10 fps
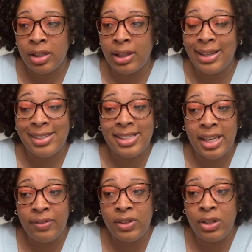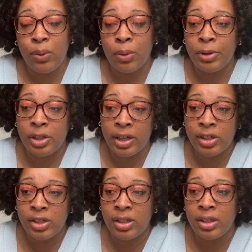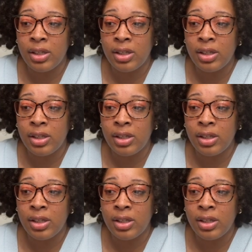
like safety or protection.